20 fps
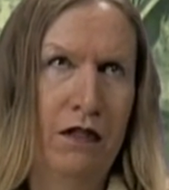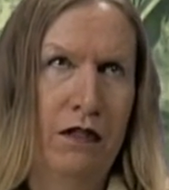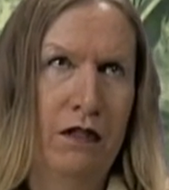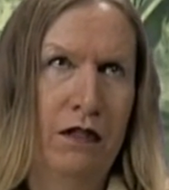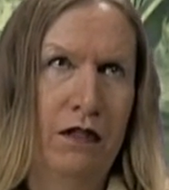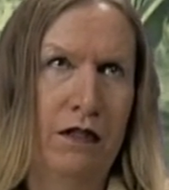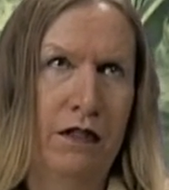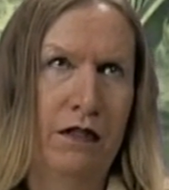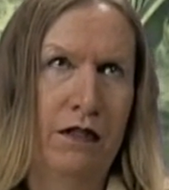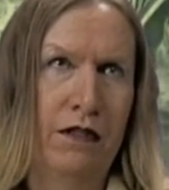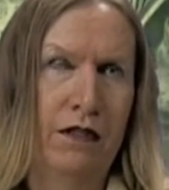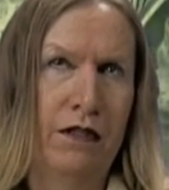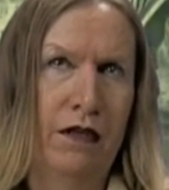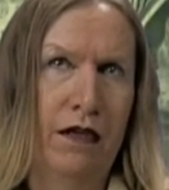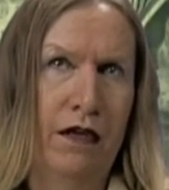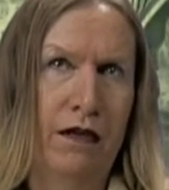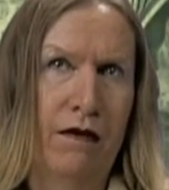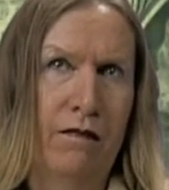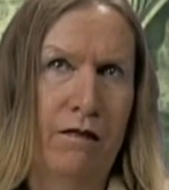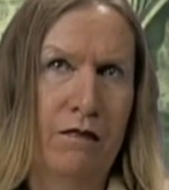And
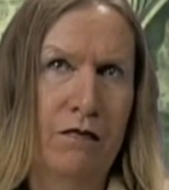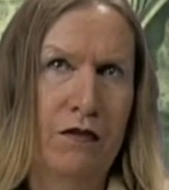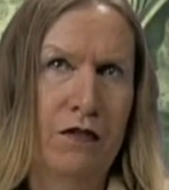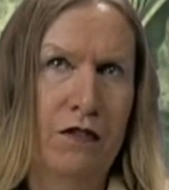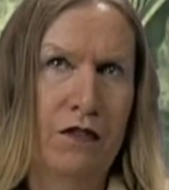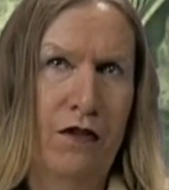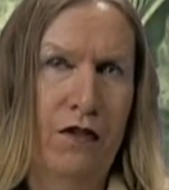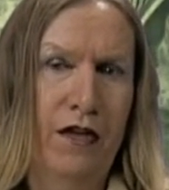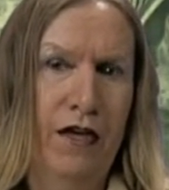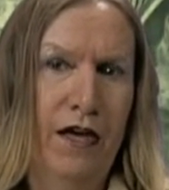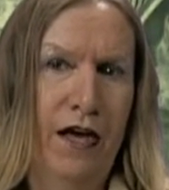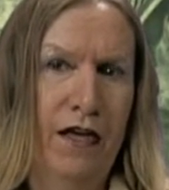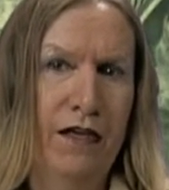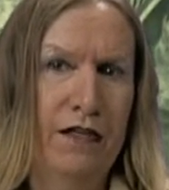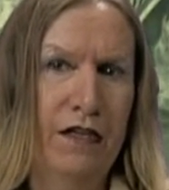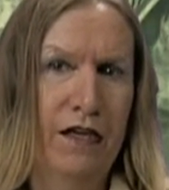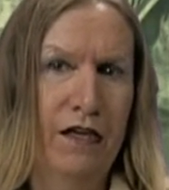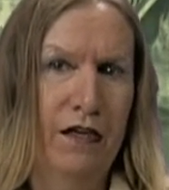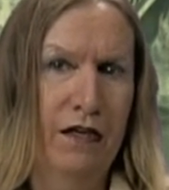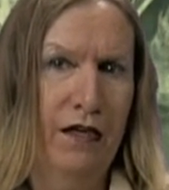so they
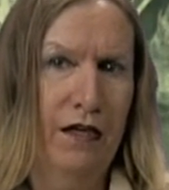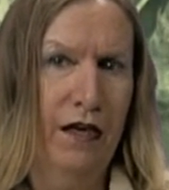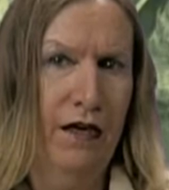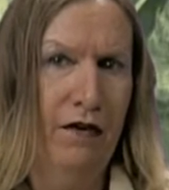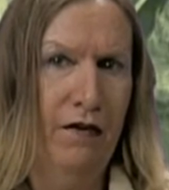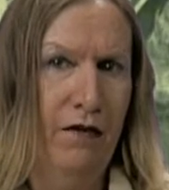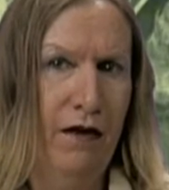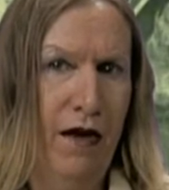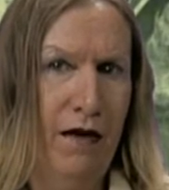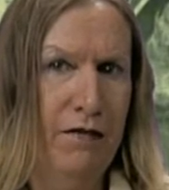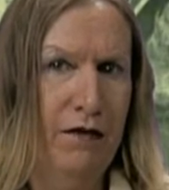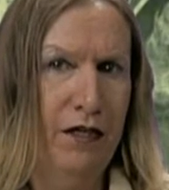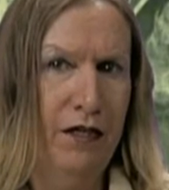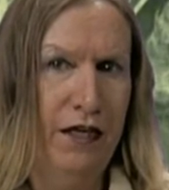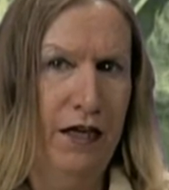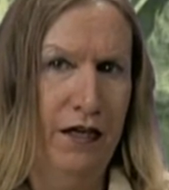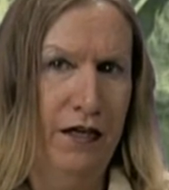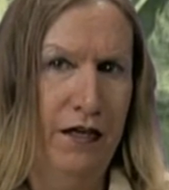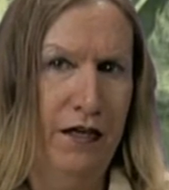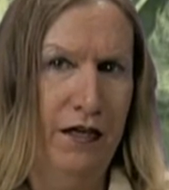had to get Robert
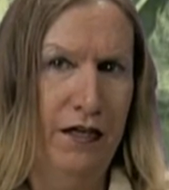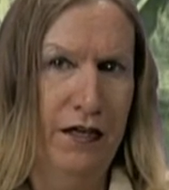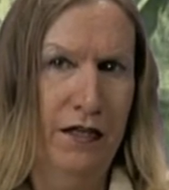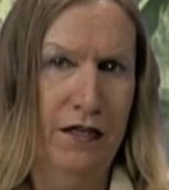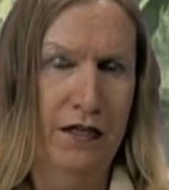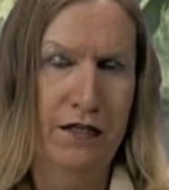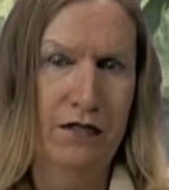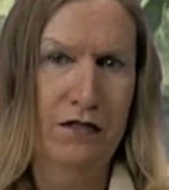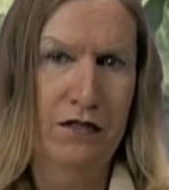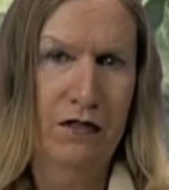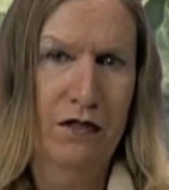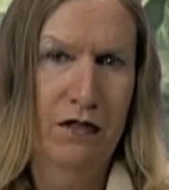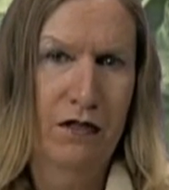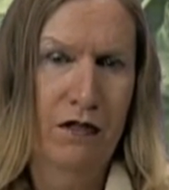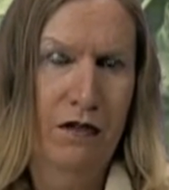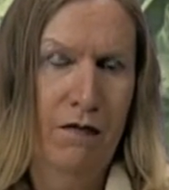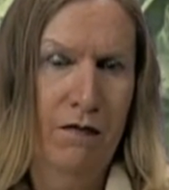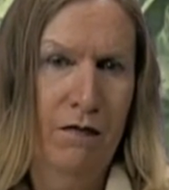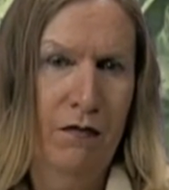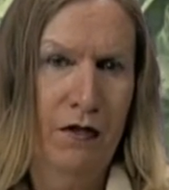Kennedy, because
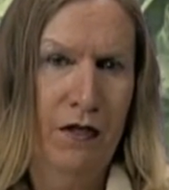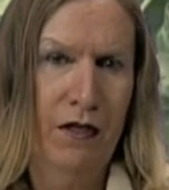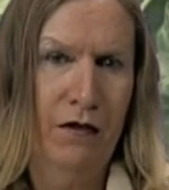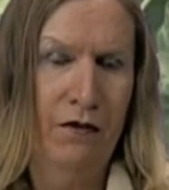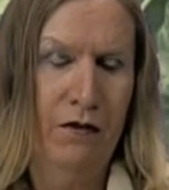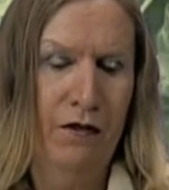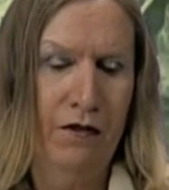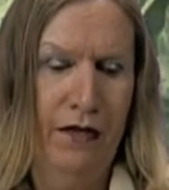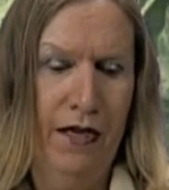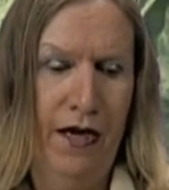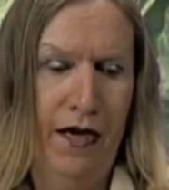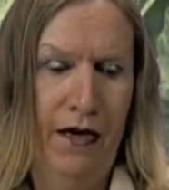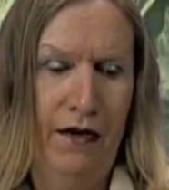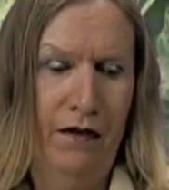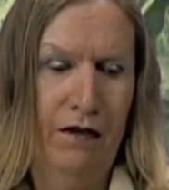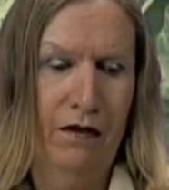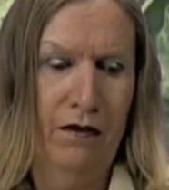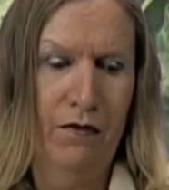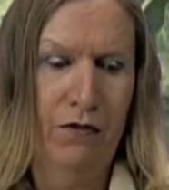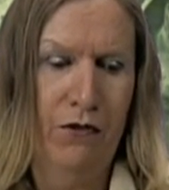he would have had
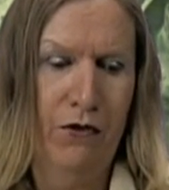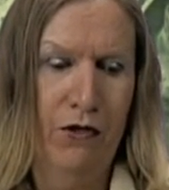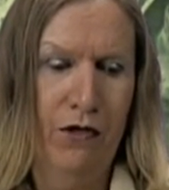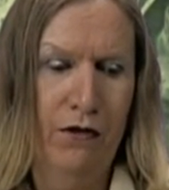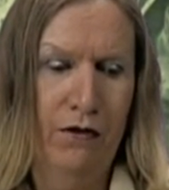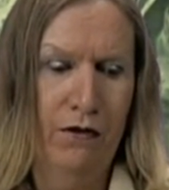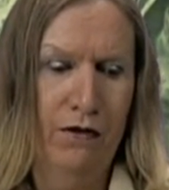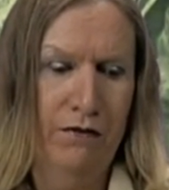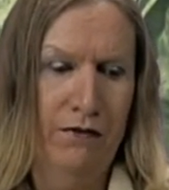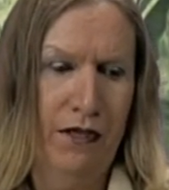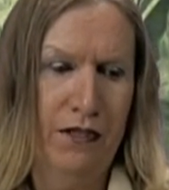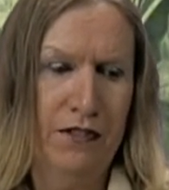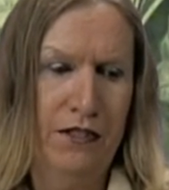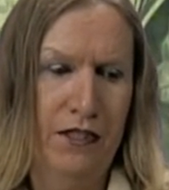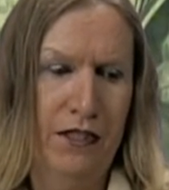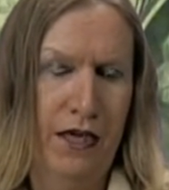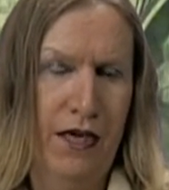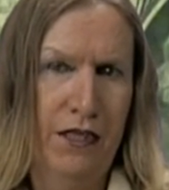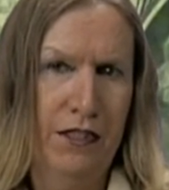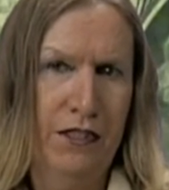a thorough
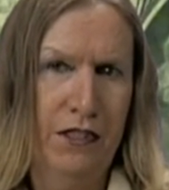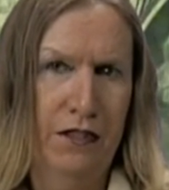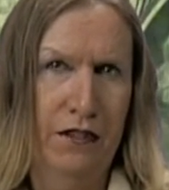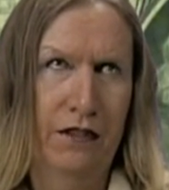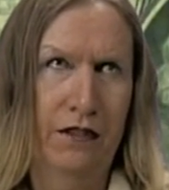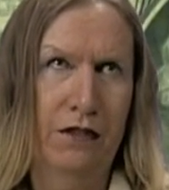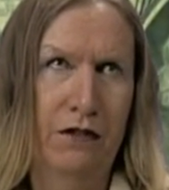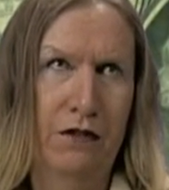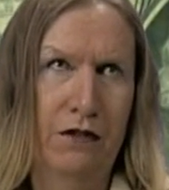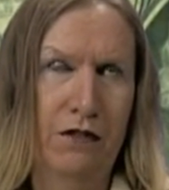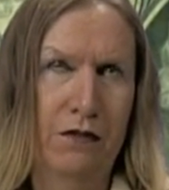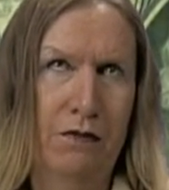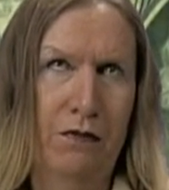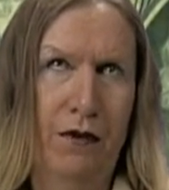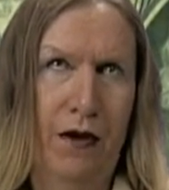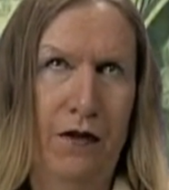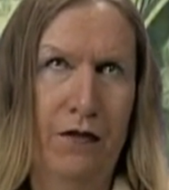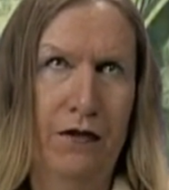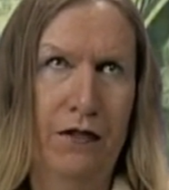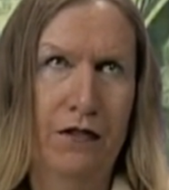investigation into his
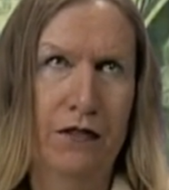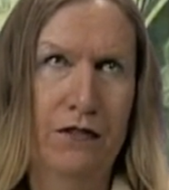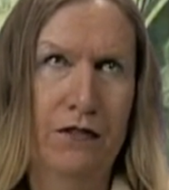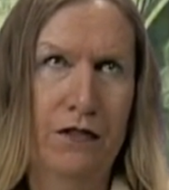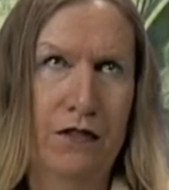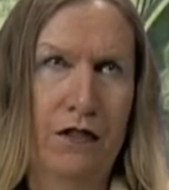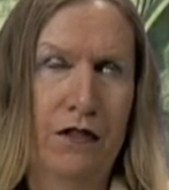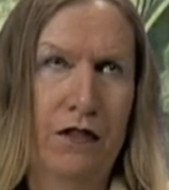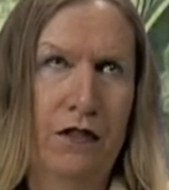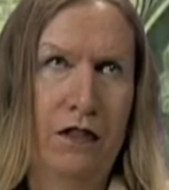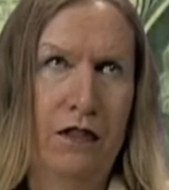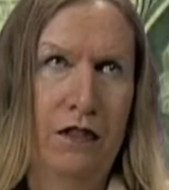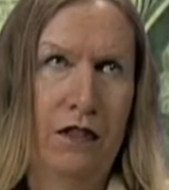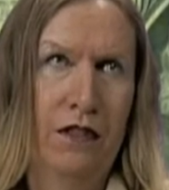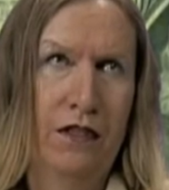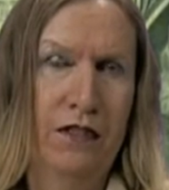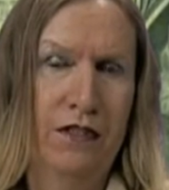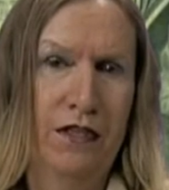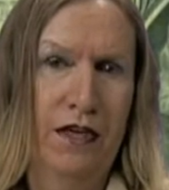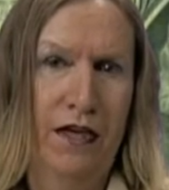brother's
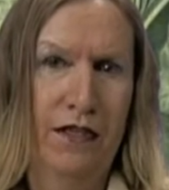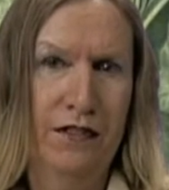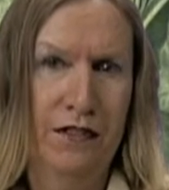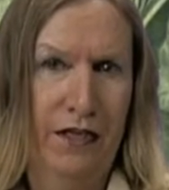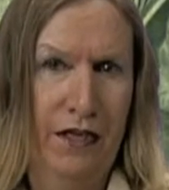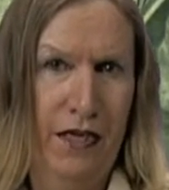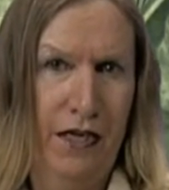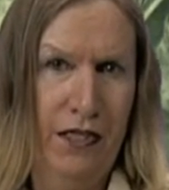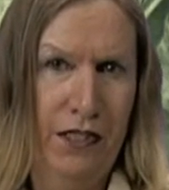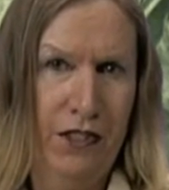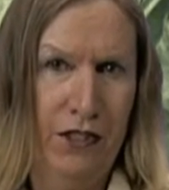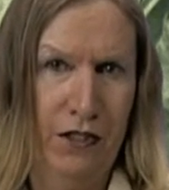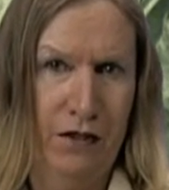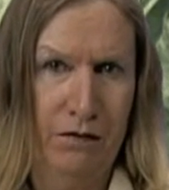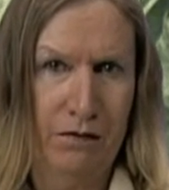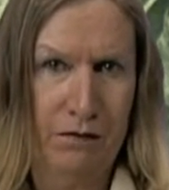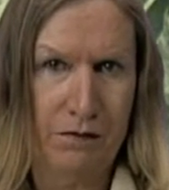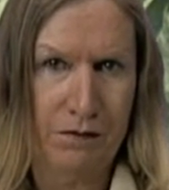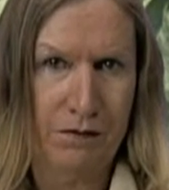assassination.